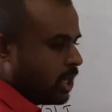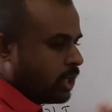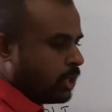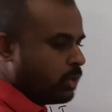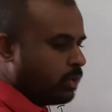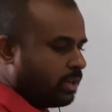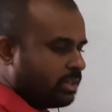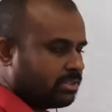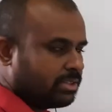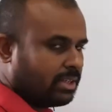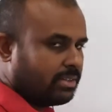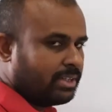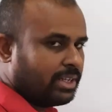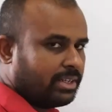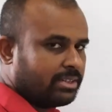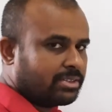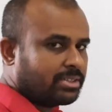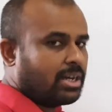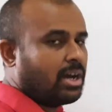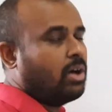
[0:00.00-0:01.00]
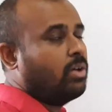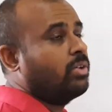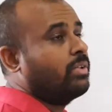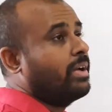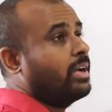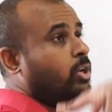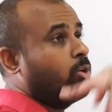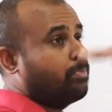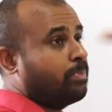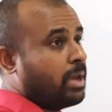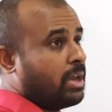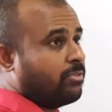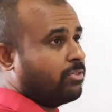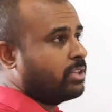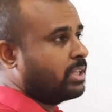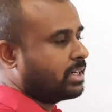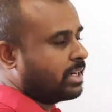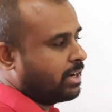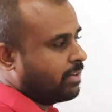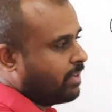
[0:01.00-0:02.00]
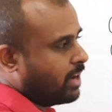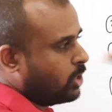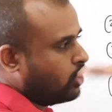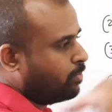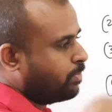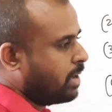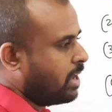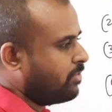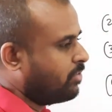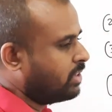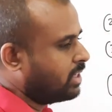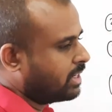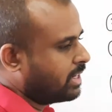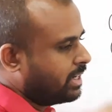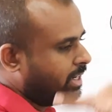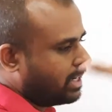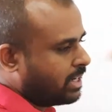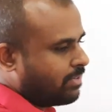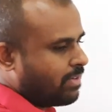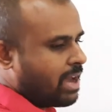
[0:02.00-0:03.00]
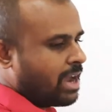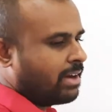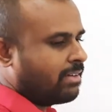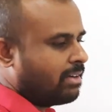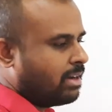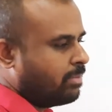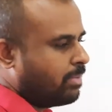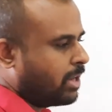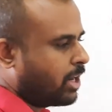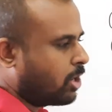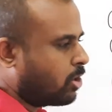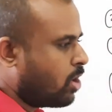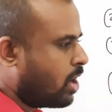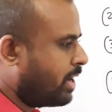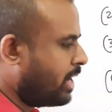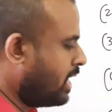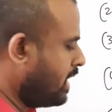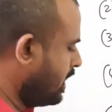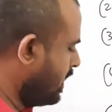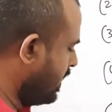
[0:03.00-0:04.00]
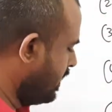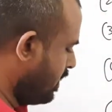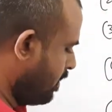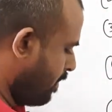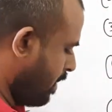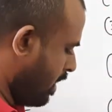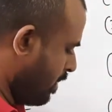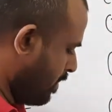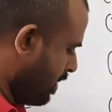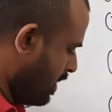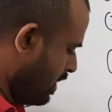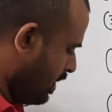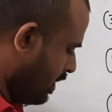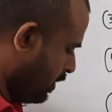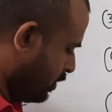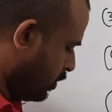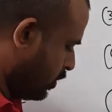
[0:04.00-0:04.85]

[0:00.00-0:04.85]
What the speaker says: You receive the discount when you pay for the creditor. When you pay for the creditor, where it will be recorded in the payment